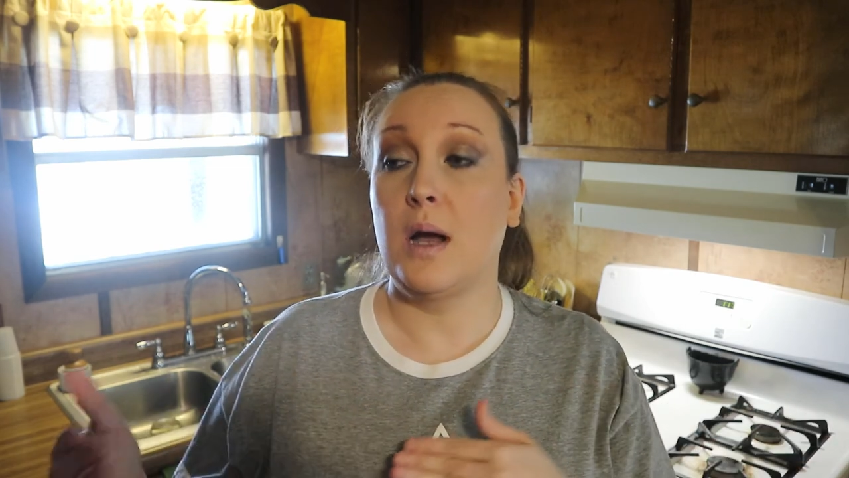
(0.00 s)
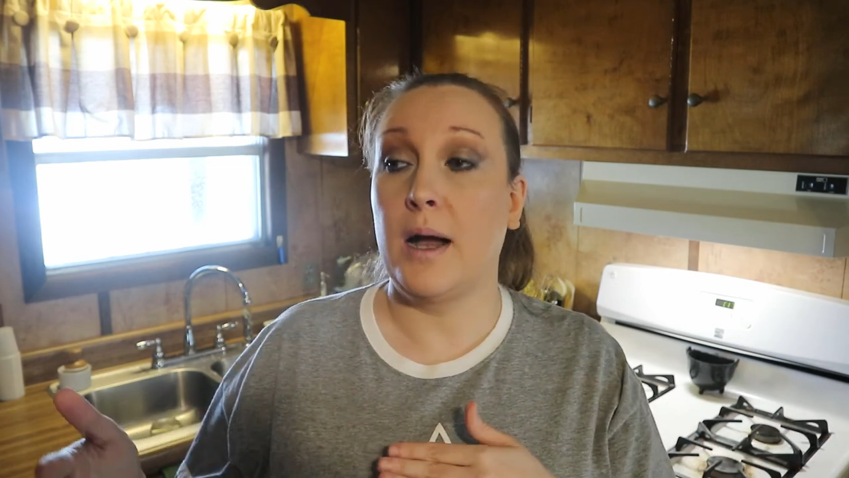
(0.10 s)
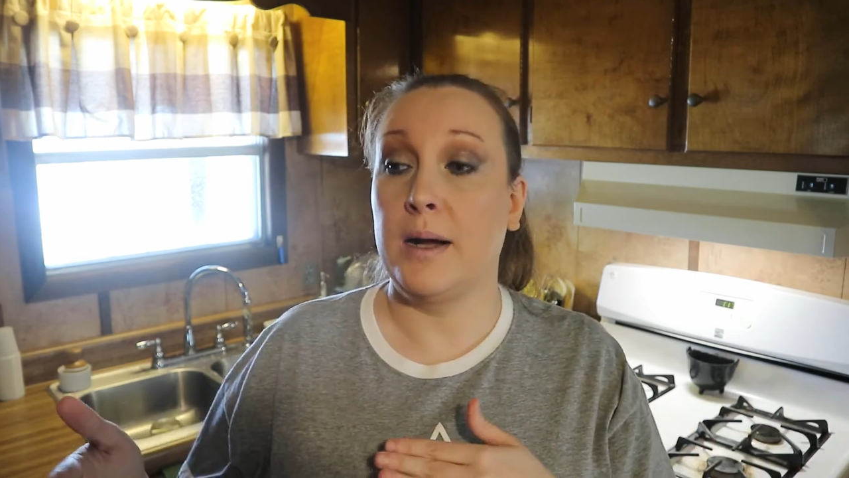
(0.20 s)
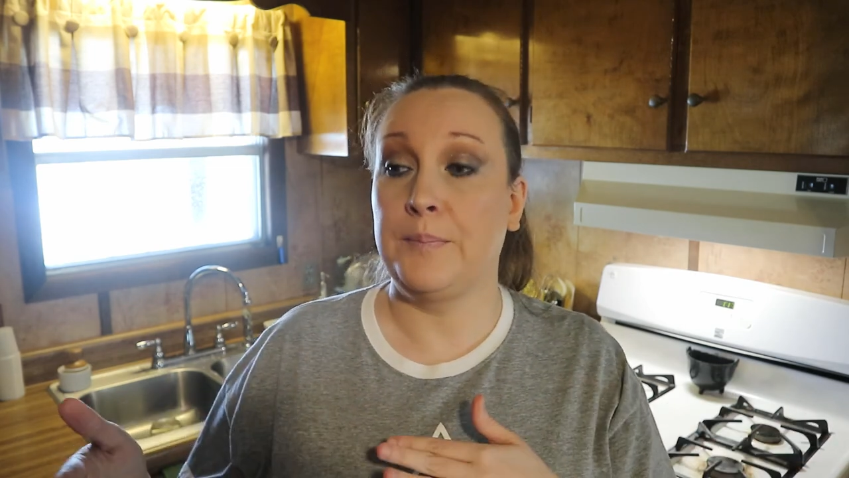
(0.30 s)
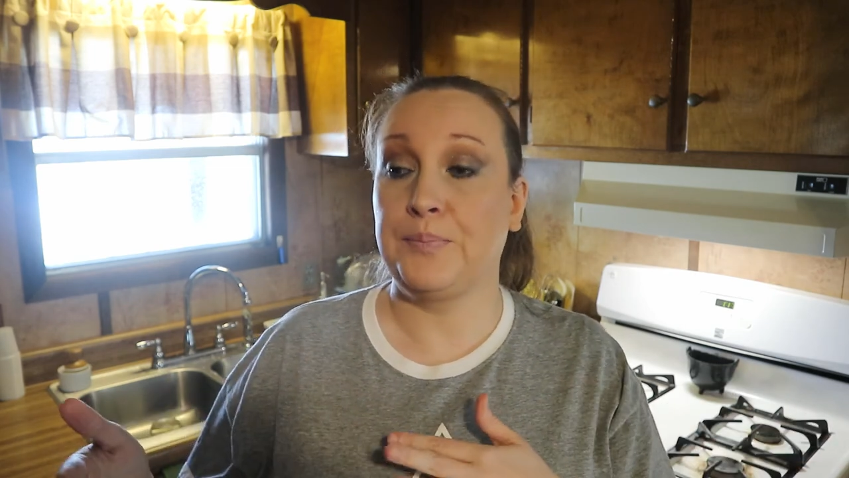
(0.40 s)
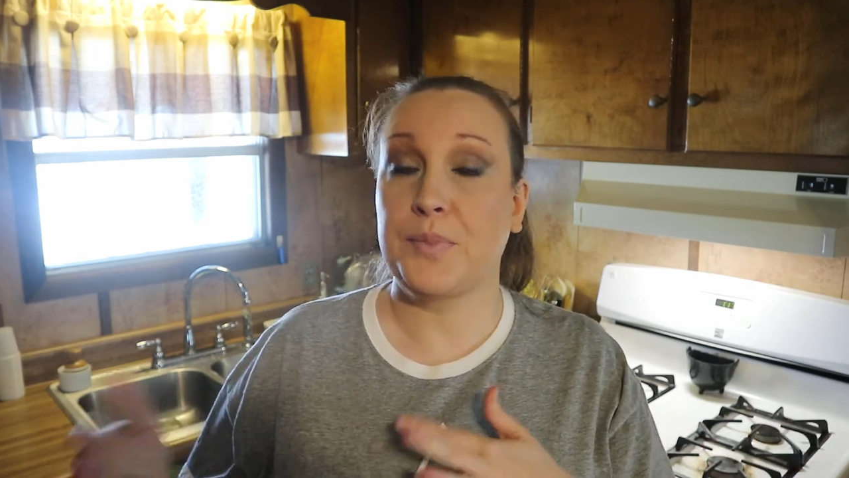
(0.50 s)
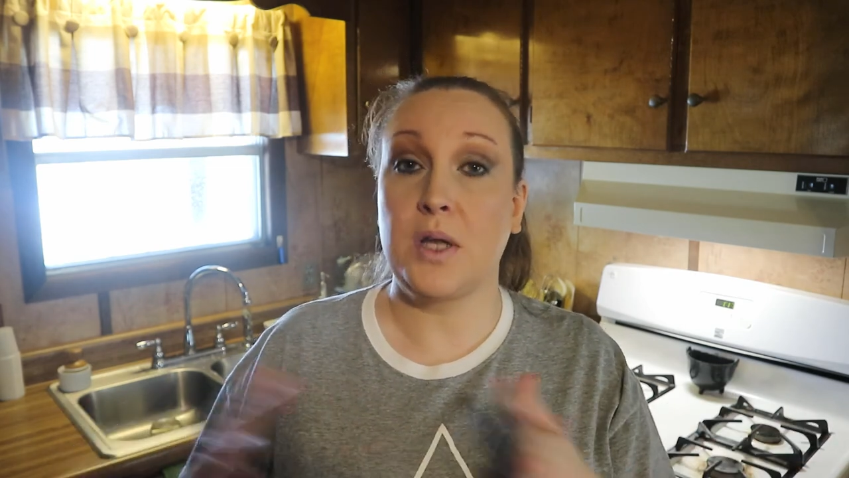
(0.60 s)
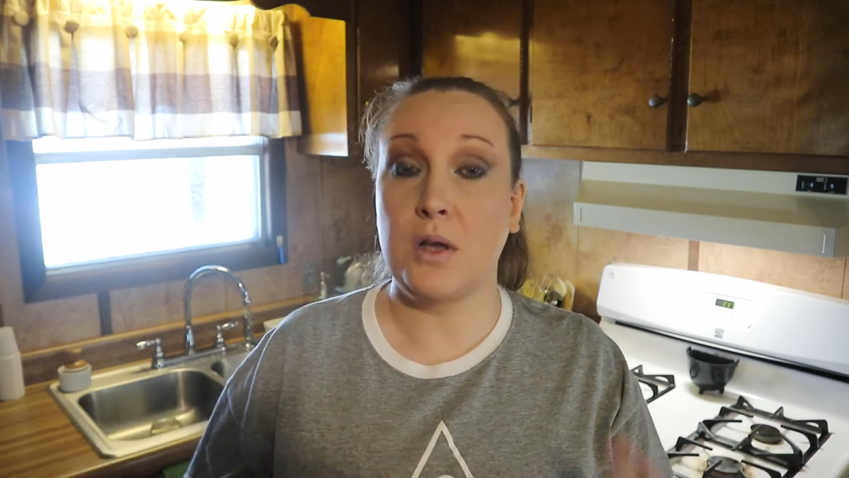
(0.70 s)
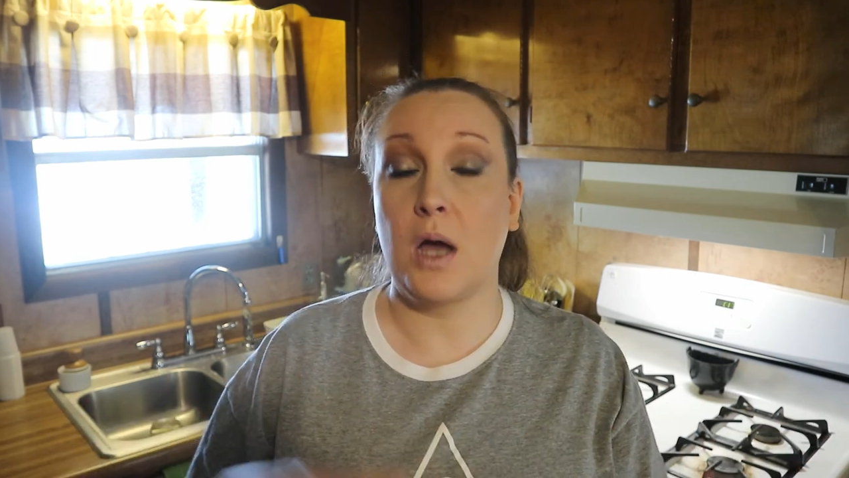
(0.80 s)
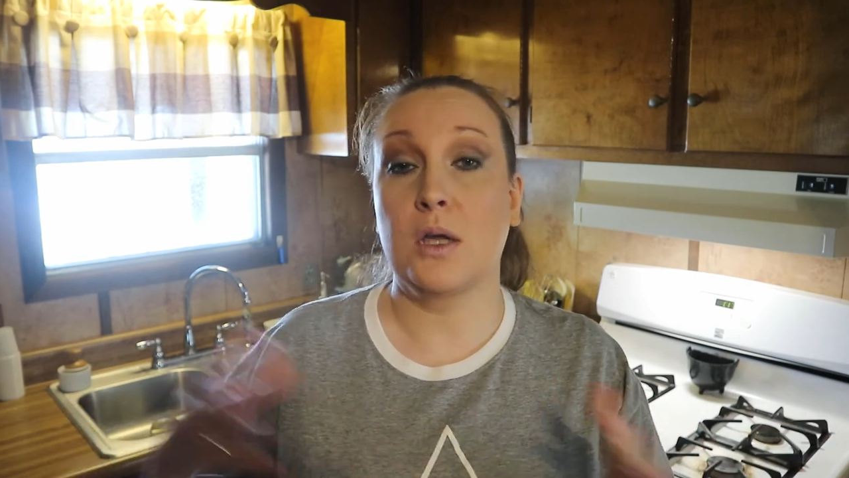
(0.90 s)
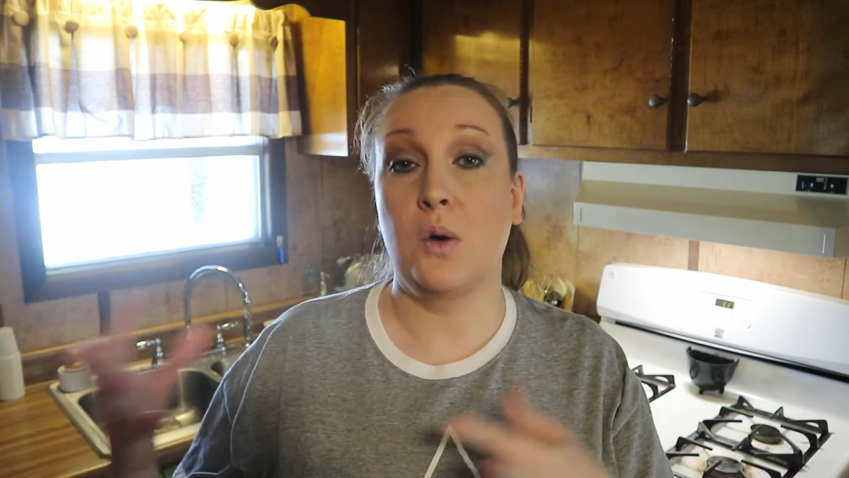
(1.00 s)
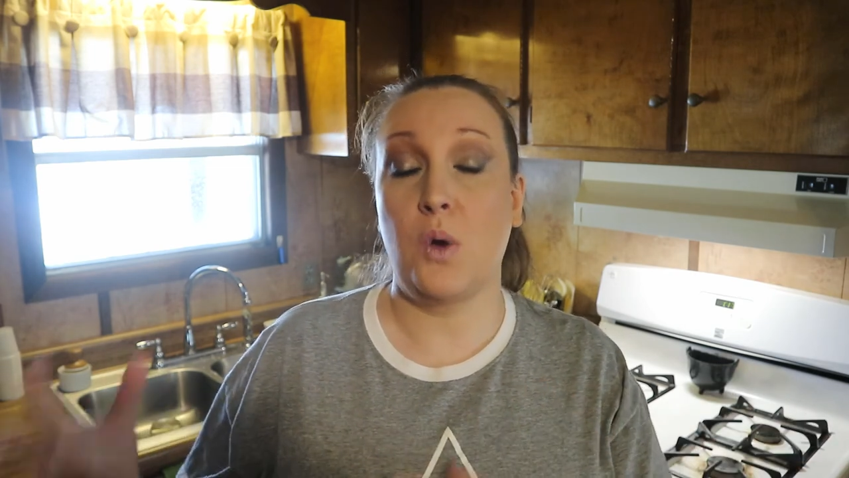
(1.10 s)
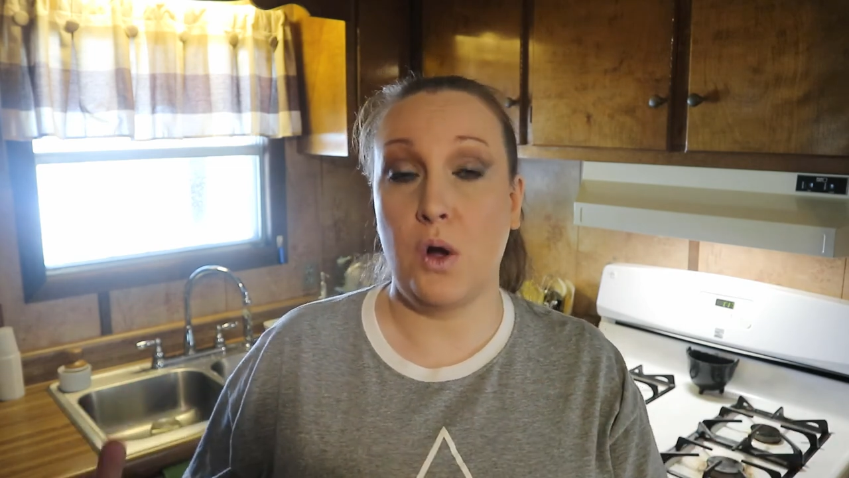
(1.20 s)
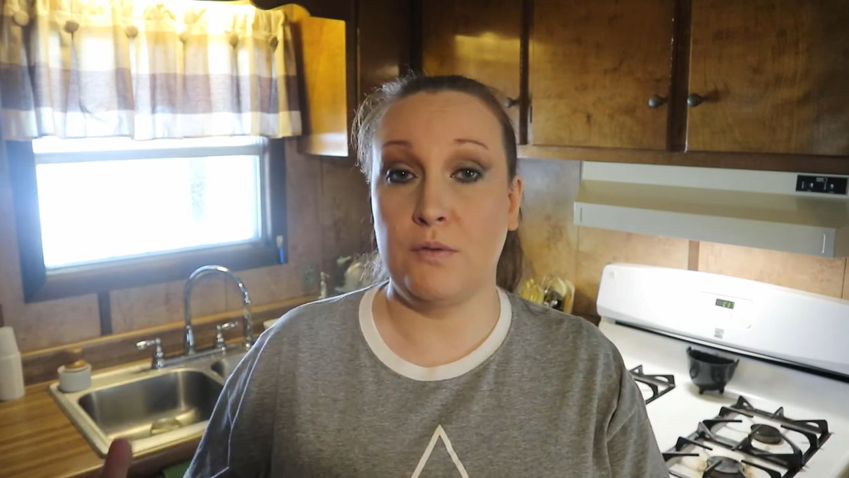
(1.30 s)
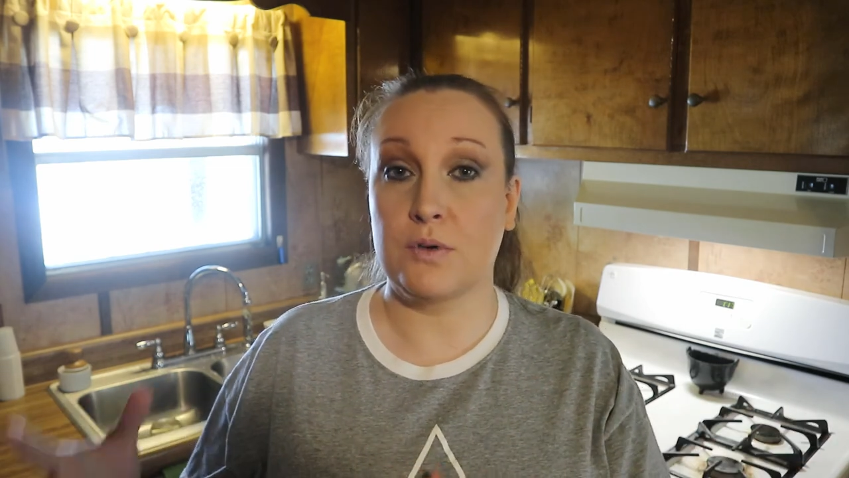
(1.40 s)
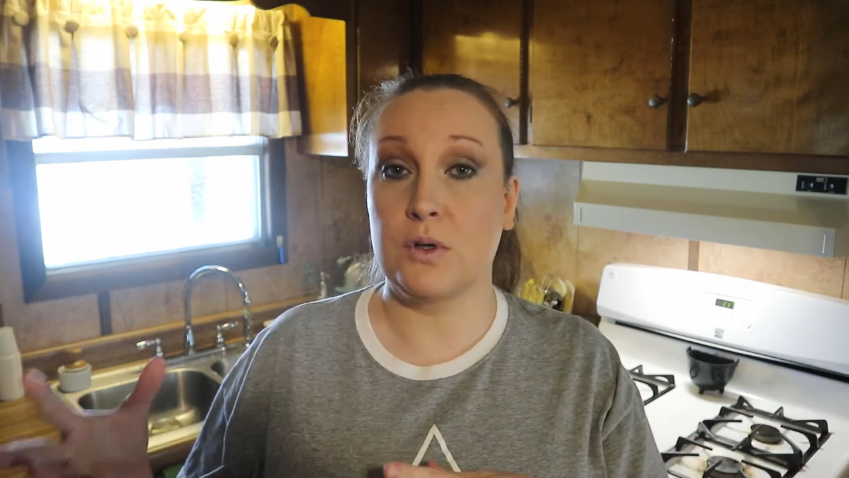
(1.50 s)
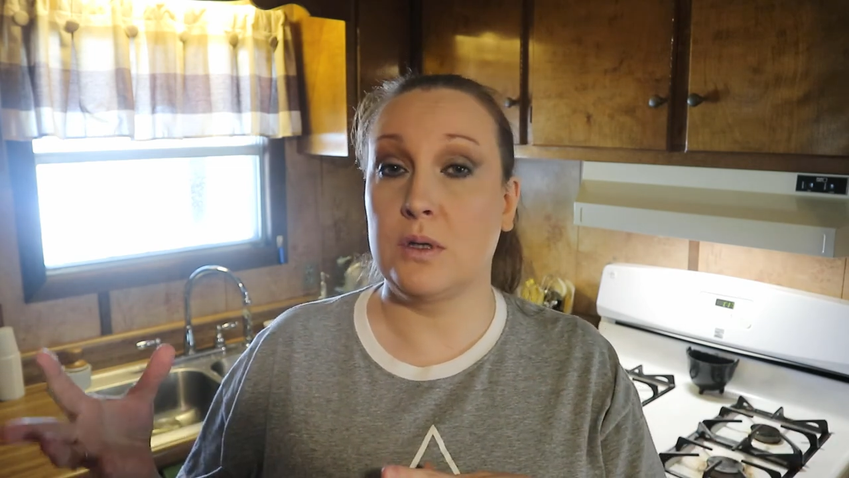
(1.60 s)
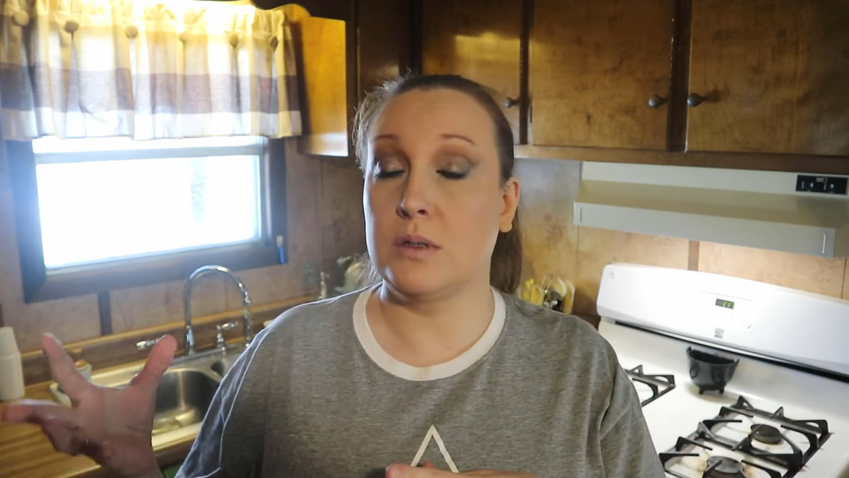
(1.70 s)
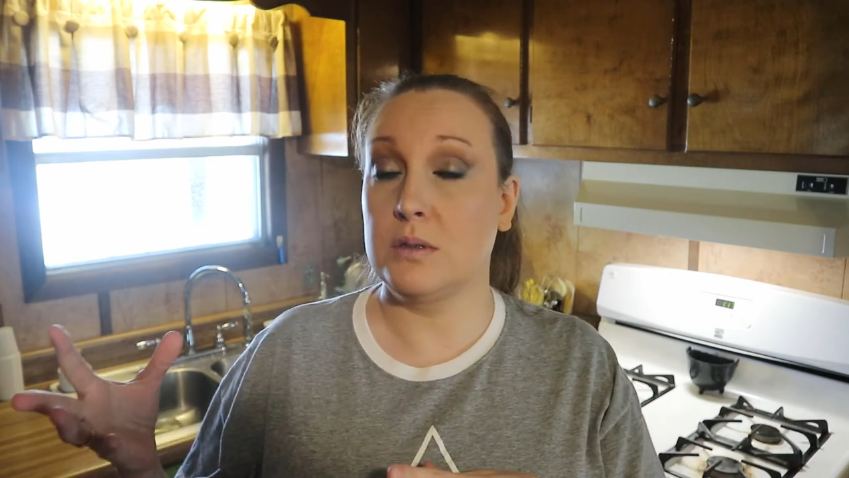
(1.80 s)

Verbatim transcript: not go over